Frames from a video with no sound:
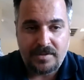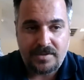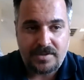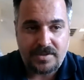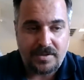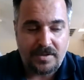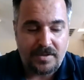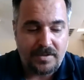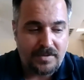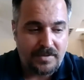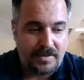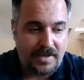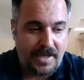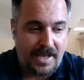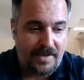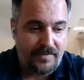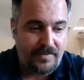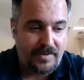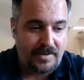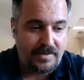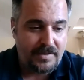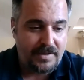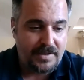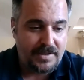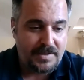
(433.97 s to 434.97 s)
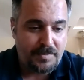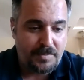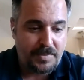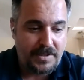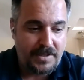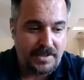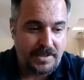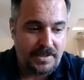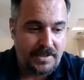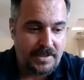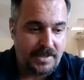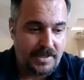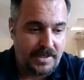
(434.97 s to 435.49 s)
So having this
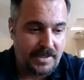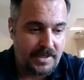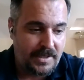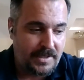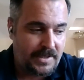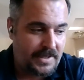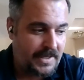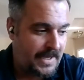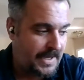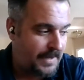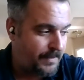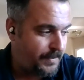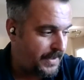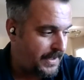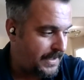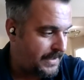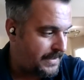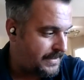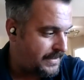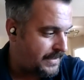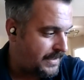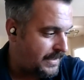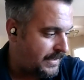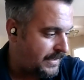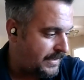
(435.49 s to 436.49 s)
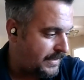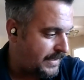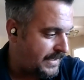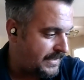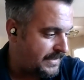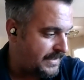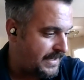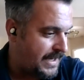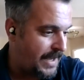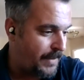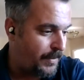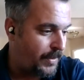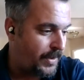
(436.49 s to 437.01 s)
be a camp that's
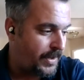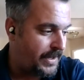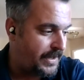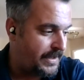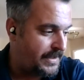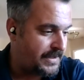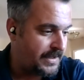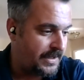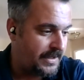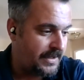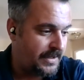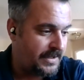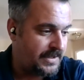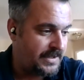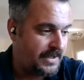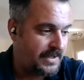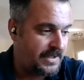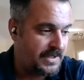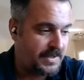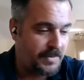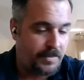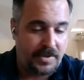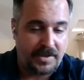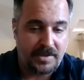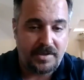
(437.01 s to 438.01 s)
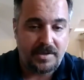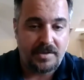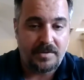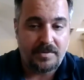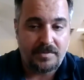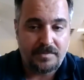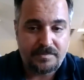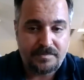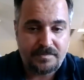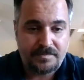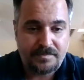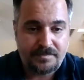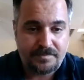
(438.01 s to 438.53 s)
his name on it, it's a big deal.